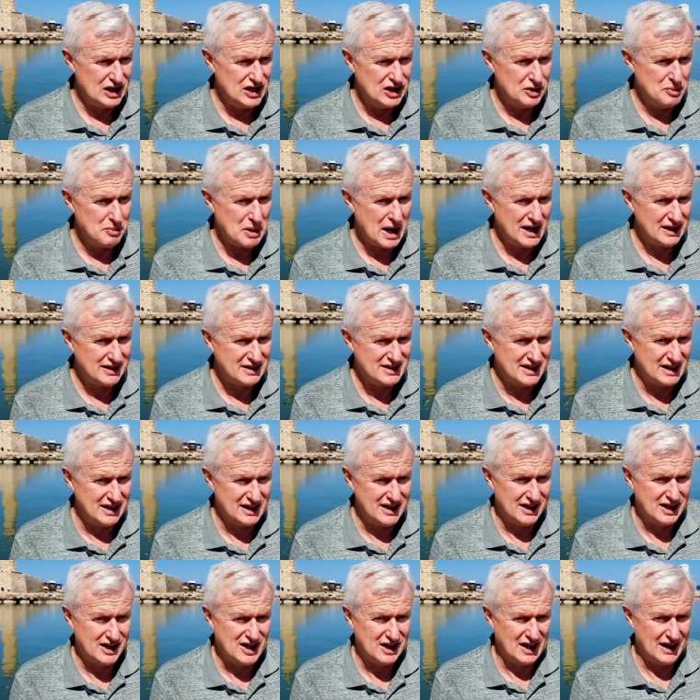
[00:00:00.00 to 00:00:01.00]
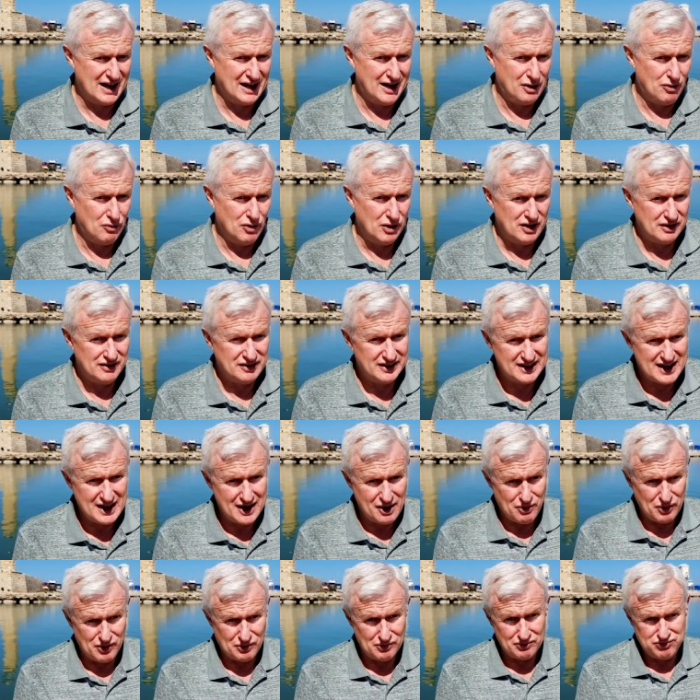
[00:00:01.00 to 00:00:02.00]
you might think uh, well
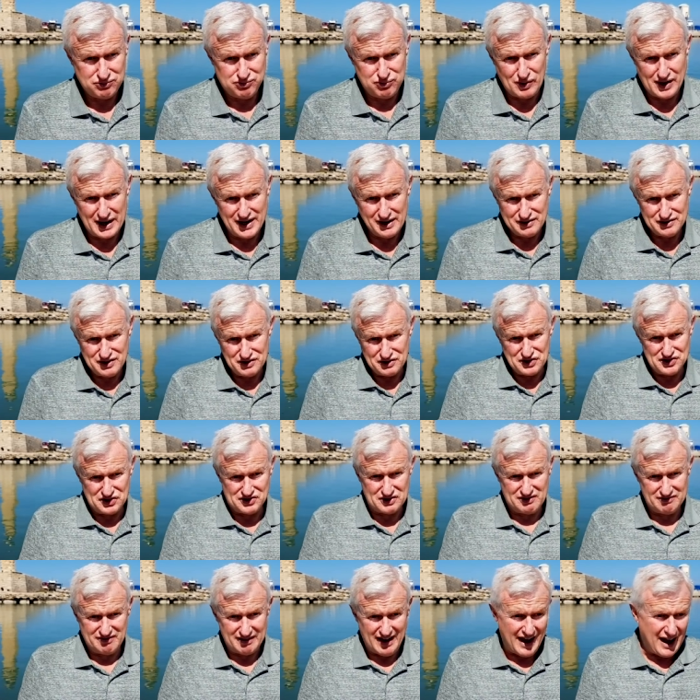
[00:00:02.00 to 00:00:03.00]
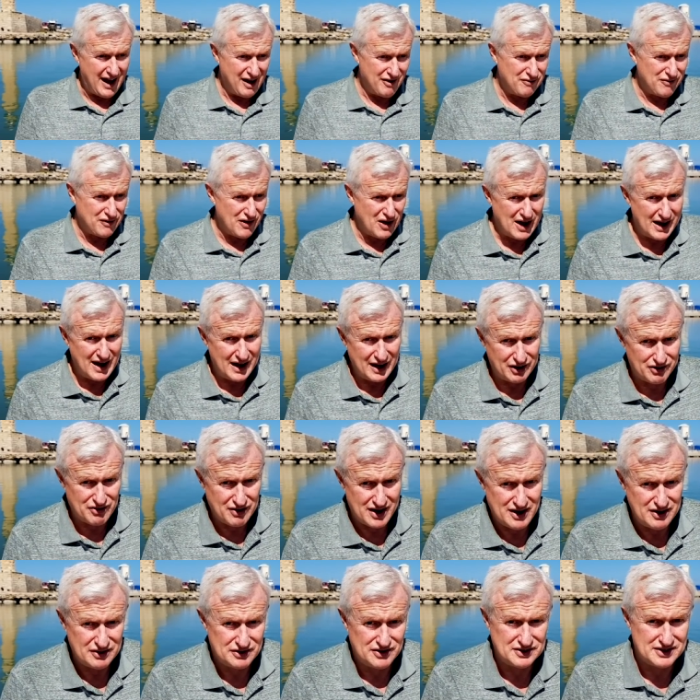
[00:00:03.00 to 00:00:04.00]
yeah well why don't you just head for higher
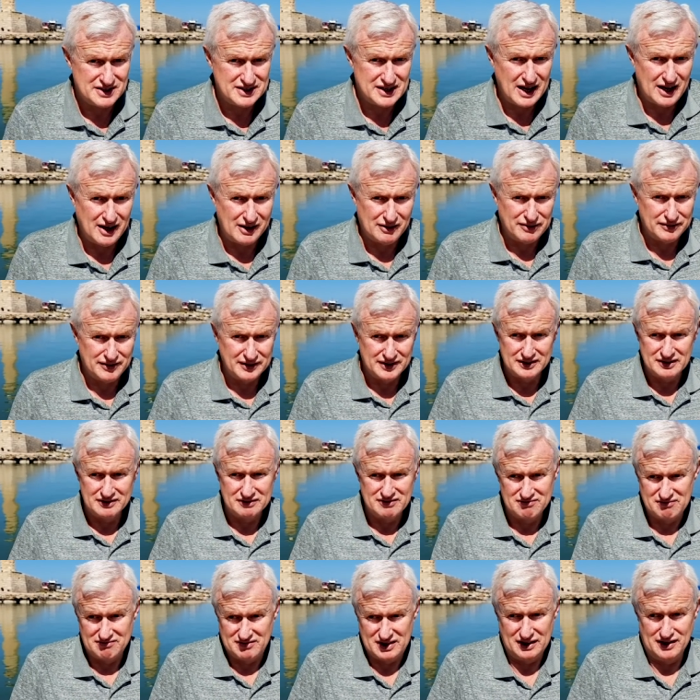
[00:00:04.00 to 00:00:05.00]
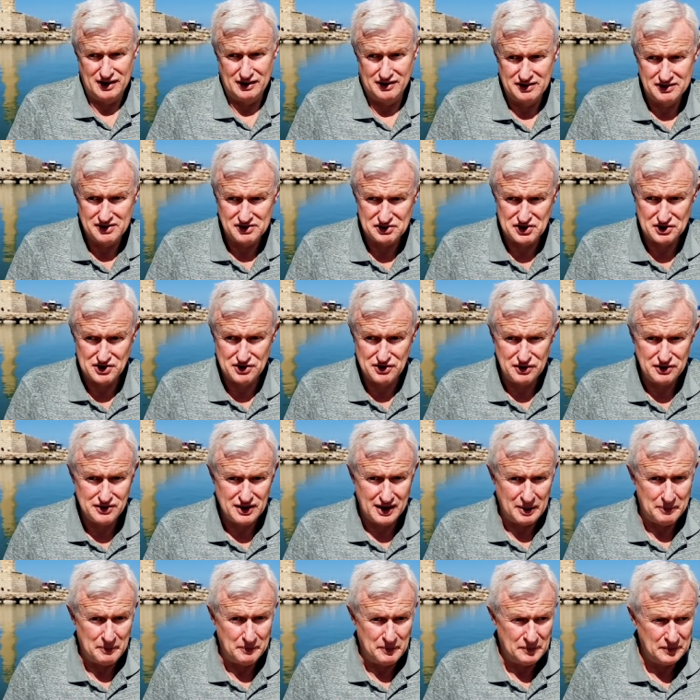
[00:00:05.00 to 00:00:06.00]
ground yourself and you know screw
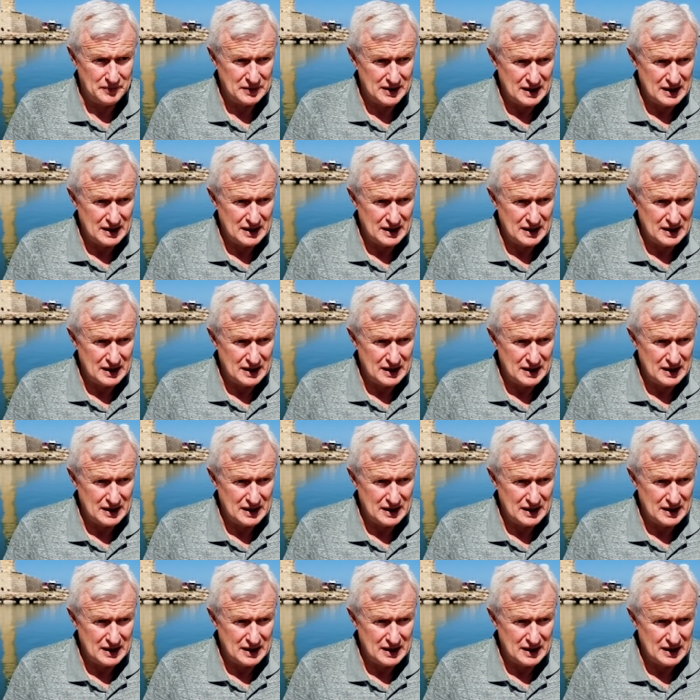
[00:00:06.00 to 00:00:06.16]
them